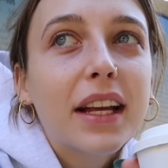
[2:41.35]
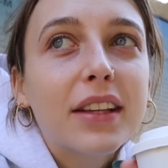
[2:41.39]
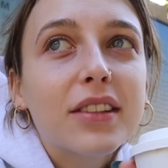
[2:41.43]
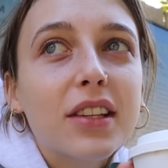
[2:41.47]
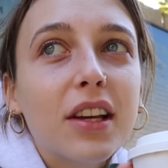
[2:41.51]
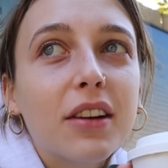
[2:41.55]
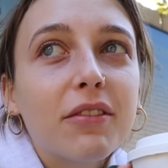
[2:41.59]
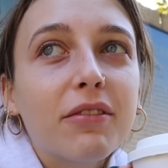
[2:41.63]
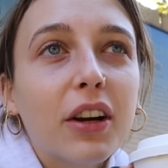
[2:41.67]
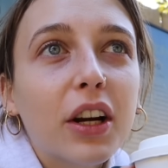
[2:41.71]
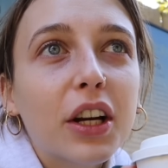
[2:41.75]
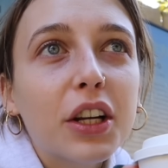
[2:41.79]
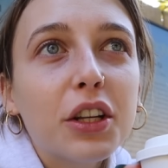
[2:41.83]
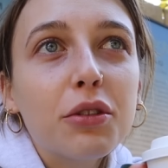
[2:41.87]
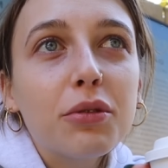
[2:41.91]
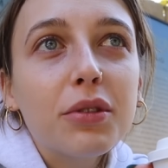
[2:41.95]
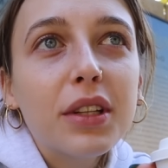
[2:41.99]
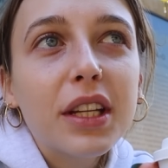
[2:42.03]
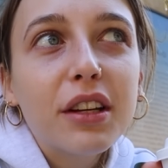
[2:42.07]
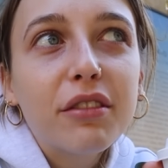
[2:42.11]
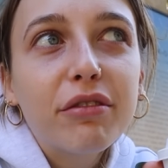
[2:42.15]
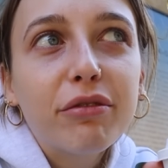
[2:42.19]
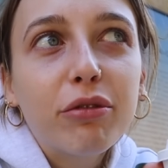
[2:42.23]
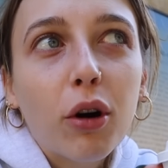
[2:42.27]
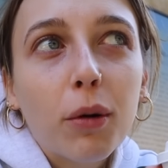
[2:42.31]
It's a very
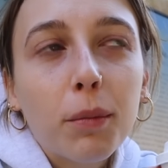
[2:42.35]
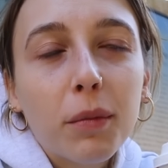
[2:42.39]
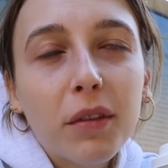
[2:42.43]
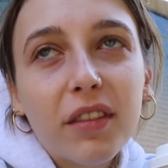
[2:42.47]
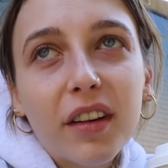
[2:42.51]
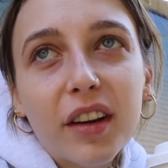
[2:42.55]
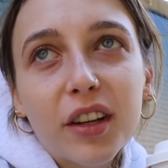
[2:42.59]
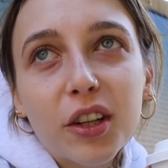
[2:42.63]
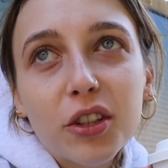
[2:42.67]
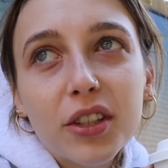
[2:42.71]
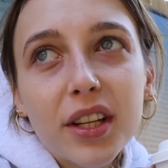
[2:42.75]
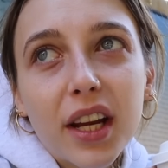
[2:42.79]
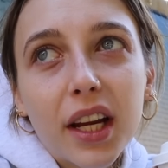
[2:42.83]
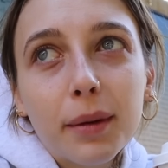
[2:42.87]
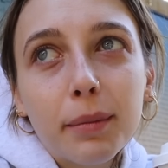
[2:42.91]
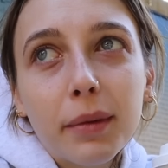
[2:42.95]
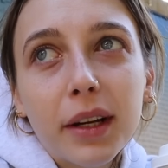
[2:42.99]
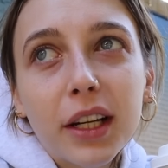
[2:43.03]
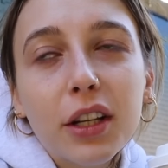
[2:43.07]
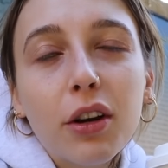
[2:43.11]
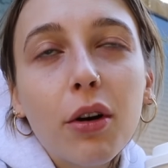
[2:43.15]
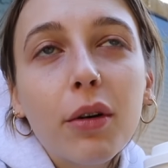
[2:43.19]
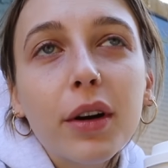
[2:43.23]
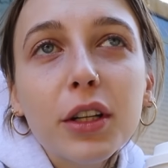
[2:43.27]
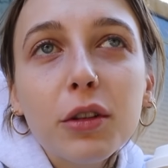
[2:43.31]
unique form of
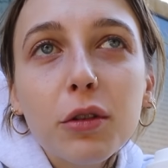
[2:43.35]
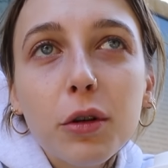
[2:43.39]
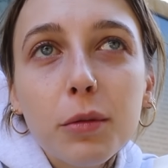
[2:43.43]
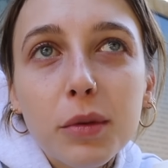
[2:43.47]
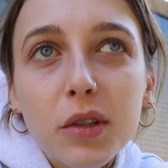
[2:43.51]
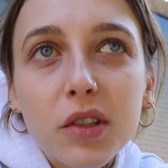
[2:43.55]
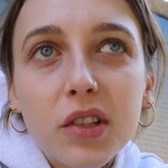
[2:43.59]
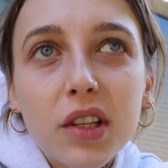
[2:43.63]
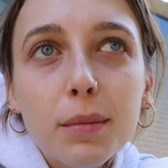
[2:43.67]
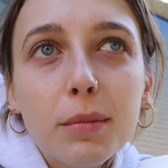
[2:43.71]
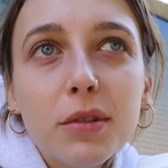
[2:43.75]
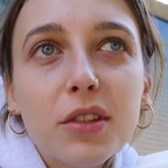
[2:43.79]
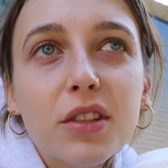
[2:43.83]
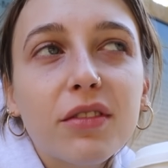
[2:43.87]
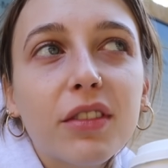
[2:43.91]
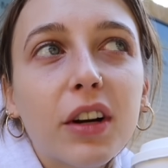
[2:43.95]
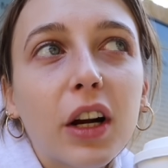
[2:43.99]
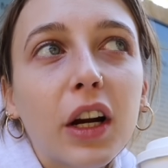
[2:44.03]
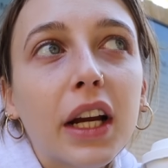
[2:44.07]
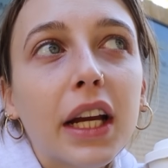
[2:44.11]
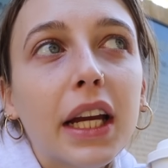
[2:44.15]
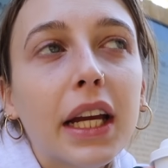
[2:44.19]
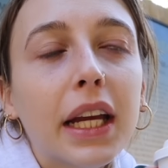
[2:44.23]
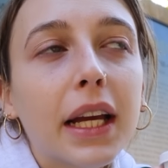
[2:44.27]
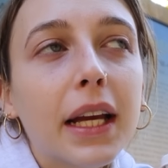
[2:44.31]
entertainment. Going to a museum is a
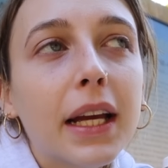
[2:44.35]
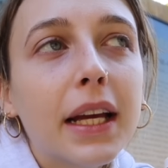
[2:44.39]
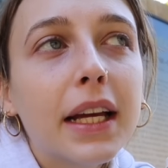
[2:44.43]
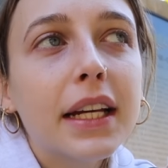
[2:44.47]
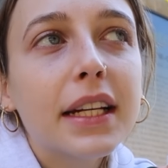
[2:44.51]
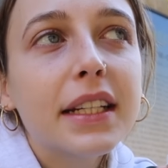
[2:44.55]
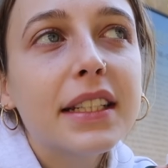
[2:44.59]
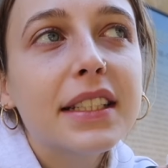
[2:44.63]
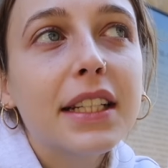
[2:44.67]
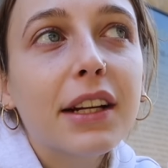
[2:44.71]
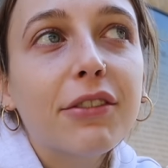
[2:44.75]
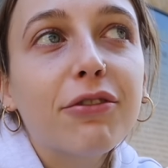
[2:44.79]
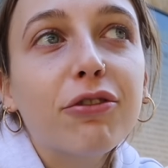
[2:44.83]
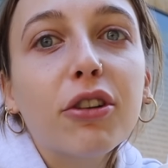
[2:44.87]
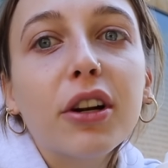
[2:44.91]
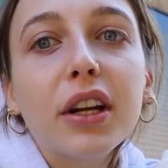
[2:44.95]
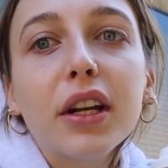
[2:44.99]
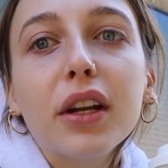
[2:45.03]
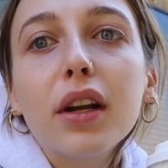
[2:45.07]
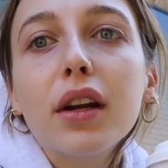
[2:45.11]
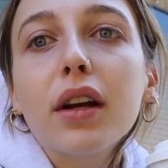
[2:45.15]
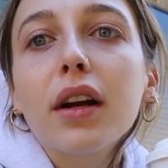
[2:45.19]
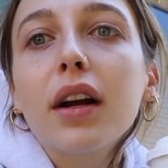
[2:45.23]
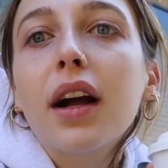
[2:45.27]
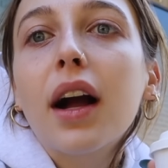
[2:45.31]
very
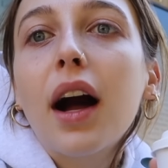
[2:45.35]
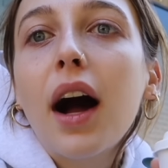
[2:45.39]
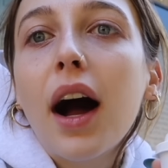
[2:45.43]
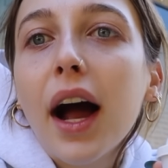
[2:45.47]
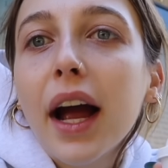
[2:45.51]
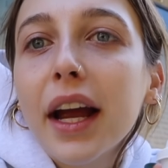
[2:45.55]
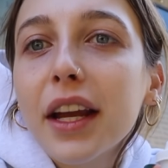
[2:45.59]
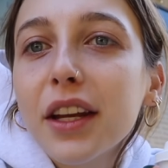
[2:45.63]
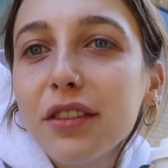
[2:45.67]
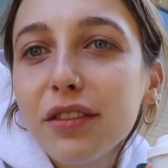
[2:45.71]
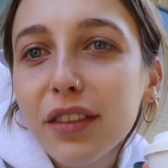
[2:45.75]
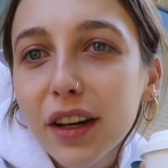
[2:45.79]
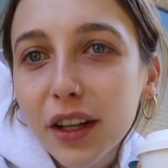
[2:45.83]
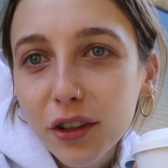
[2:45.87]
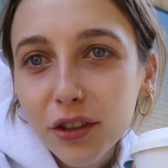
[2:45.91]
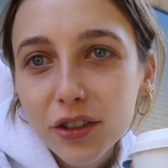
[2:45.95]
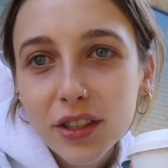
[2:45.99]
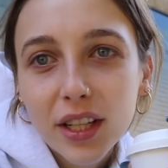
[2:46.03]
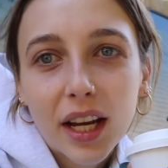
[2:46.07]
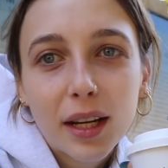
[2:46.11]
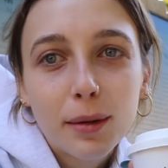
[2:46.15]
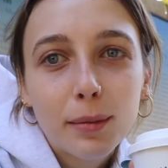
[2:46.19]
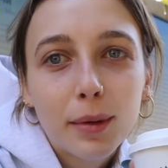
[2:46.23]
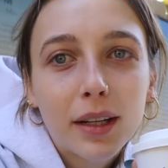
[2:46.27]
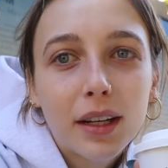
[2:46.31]
different kind of
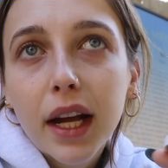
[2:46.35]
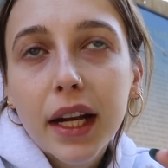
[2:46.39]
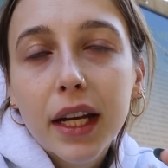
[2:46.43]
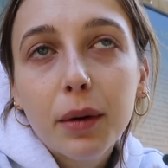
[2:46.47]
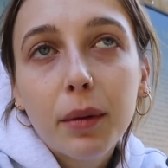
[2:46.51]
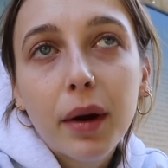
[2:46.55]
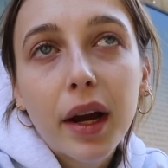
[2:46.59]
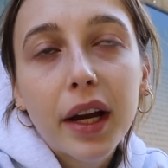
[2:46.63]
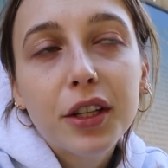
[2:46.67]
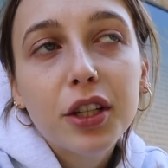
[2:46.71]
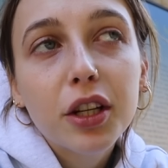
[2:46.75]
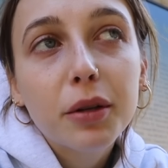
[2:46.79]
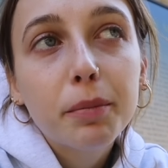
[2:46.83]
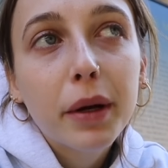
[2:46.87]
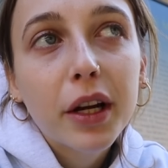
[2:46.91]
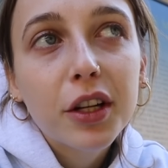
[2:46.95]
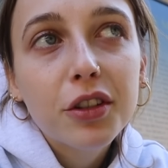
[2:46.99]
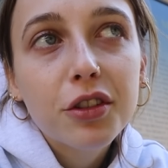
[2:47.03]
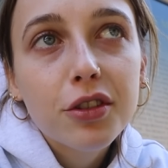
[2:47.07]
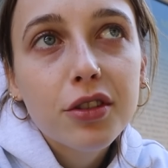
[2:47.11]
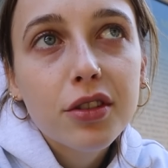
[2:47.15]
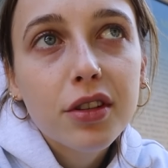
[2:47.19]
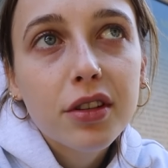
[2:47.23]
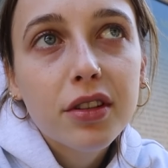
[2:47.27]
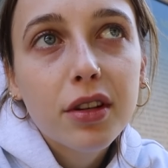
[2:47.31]
entertainment. Anyway, I took
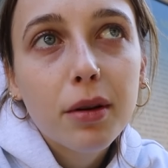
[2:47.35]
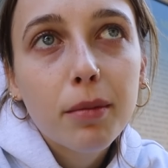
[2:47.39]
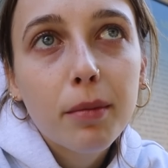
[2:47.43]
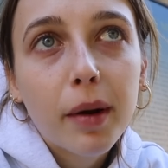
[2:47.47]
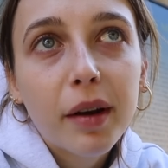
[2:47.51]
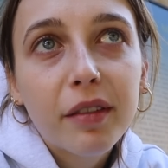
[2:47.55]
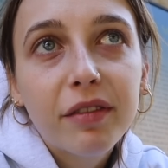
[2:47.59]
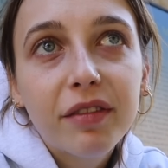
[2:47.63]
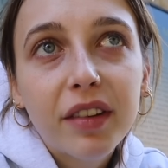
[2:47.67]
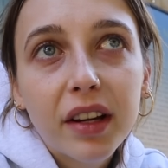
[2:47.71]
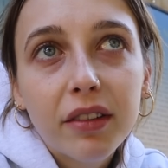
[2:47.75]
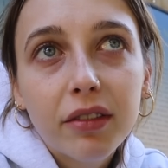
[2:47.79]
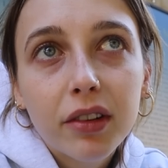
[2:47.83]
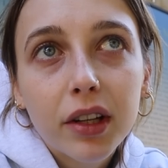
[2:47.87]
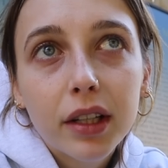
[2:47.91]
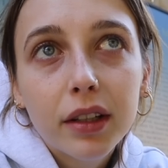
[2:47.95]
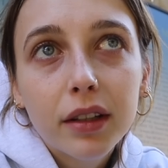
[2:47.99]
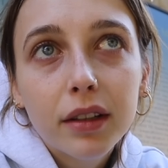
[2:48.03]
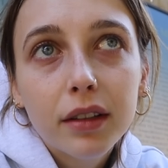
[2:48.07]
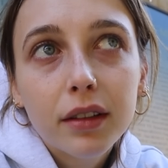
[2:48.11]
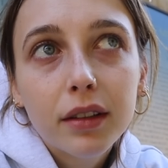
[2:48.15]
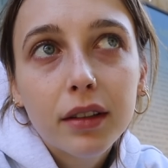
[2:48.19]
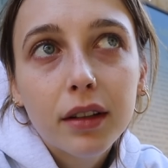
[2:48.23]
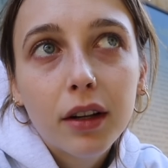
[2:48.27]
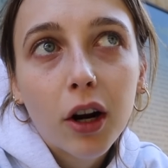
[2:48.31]
pictures of some of my favorite
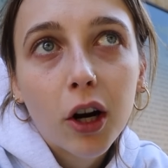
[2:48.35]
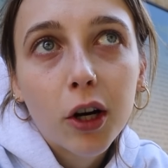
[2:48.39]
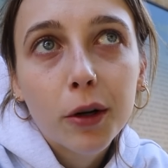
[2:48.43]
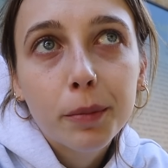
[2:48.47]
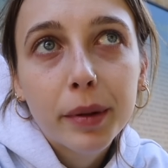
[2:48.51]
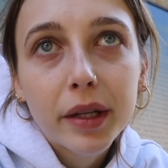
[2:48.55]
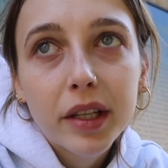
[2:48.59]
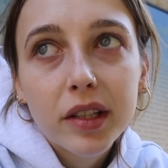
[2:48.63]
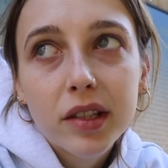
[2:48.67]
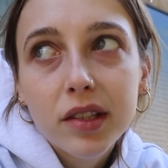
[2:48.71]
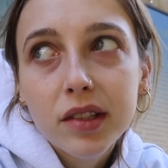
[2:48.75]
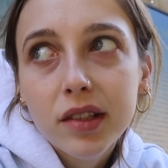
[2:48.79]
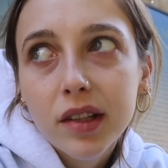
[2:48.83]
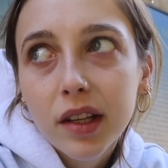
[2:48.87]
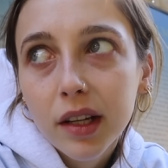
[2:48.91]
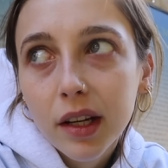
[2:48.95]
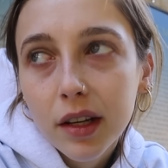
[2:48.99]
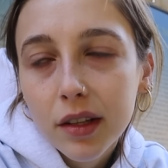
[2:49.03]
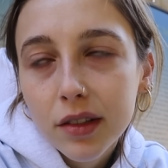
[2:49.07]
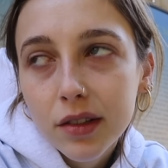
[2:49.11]
art pieces that I